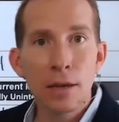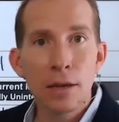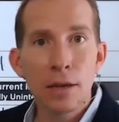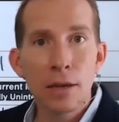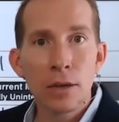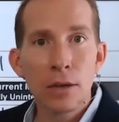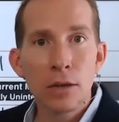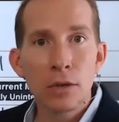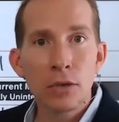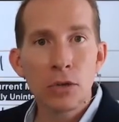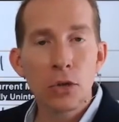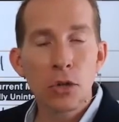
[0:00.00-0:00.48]

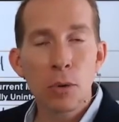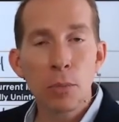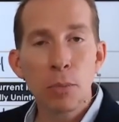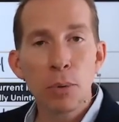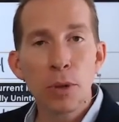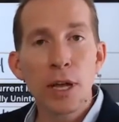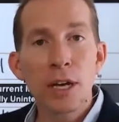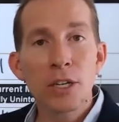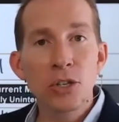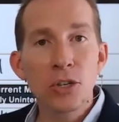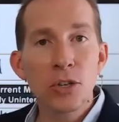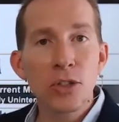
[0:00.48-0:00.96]
So the
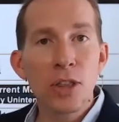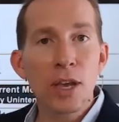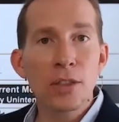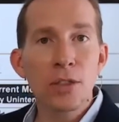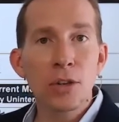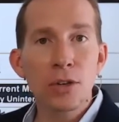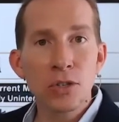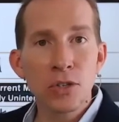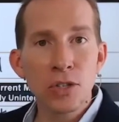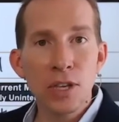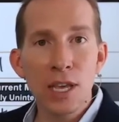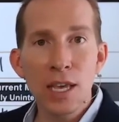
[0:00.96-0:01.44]
pleasure that they're
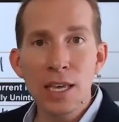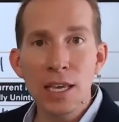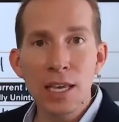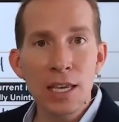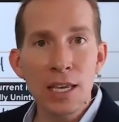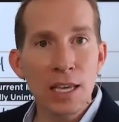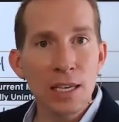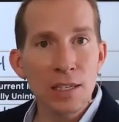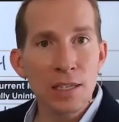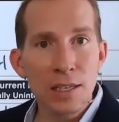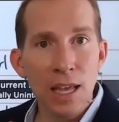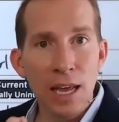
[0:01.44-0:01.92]
seeking
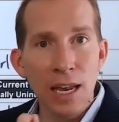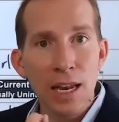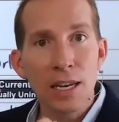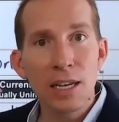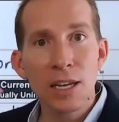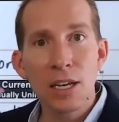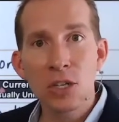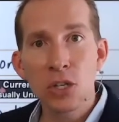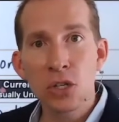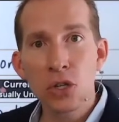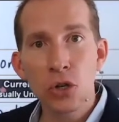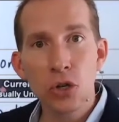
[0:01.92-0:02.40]
is that
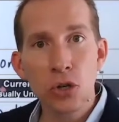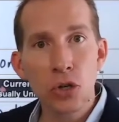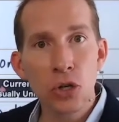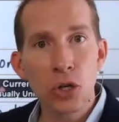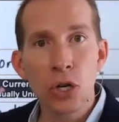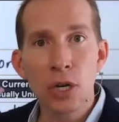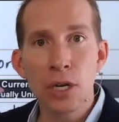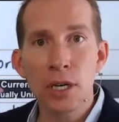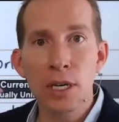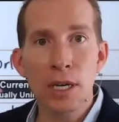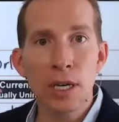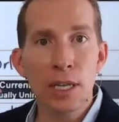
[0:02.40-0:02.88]
additional
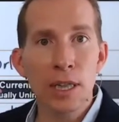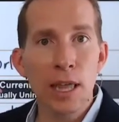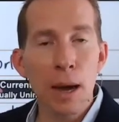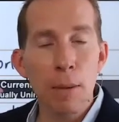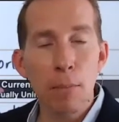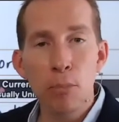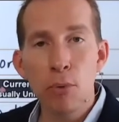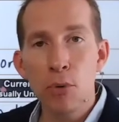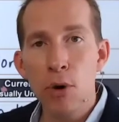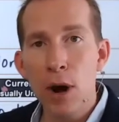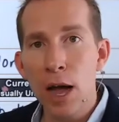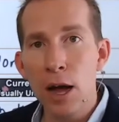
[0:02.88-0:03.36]
cookie, that
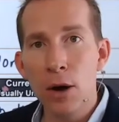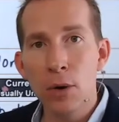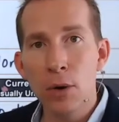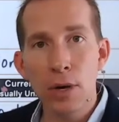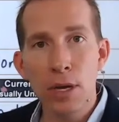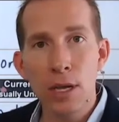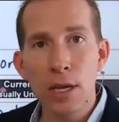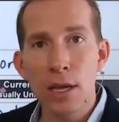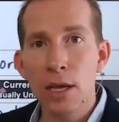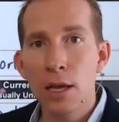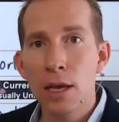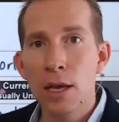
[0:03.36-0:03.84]

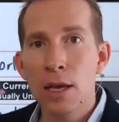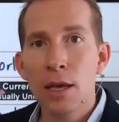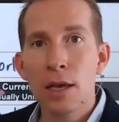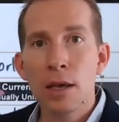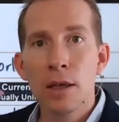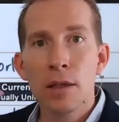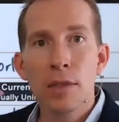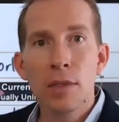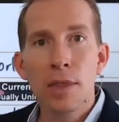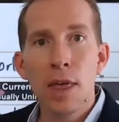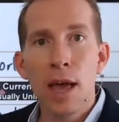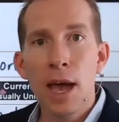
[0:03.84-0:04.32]
brownie,
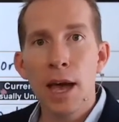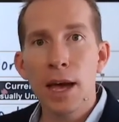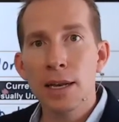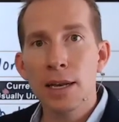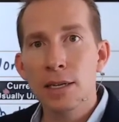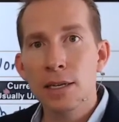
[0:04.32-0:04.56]
that